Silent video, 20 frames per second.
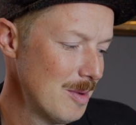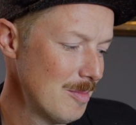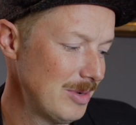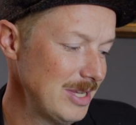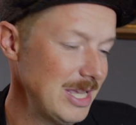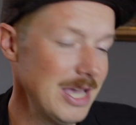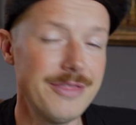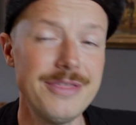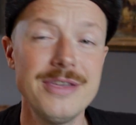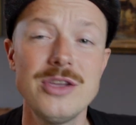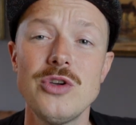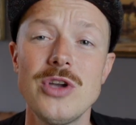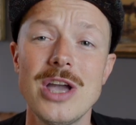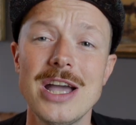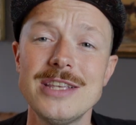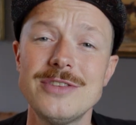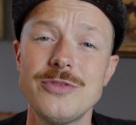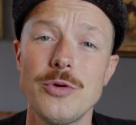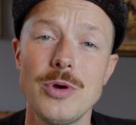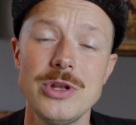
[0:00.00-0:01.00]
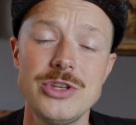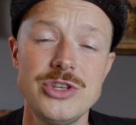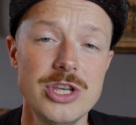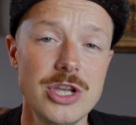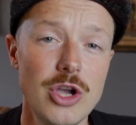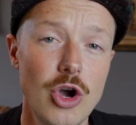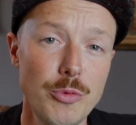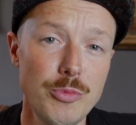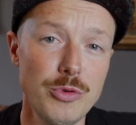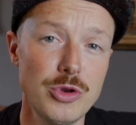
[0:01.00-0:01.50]
But yeah, thank you guys for
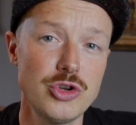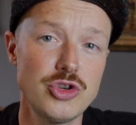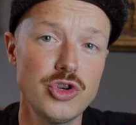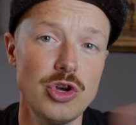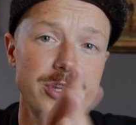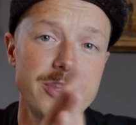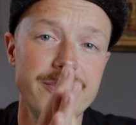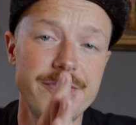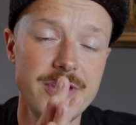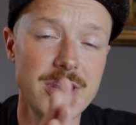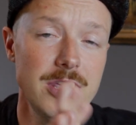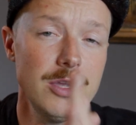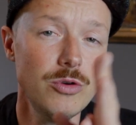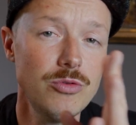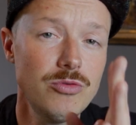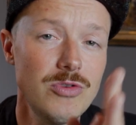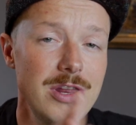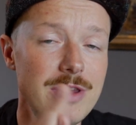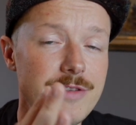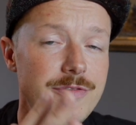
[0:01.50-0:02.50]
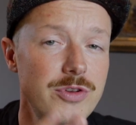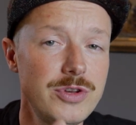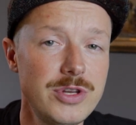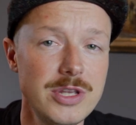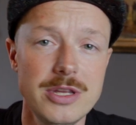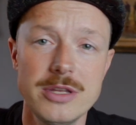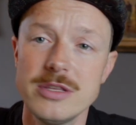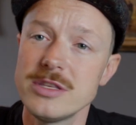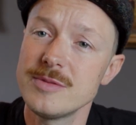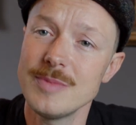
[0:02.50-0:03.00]
watching. Hope you enjoyed the video. Right, if you
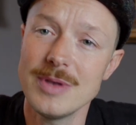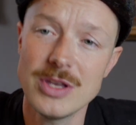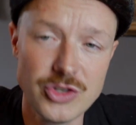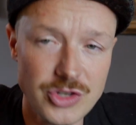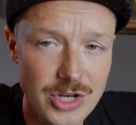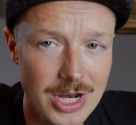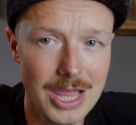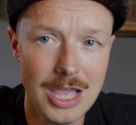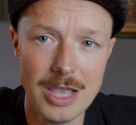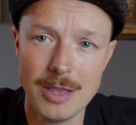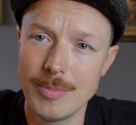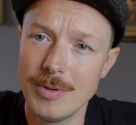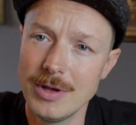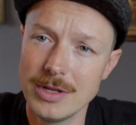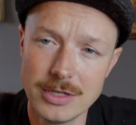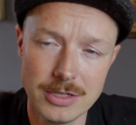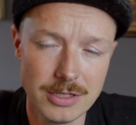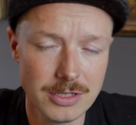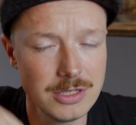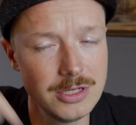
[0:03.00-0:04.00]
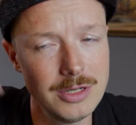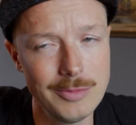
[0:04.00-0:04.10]
did, smash the like button,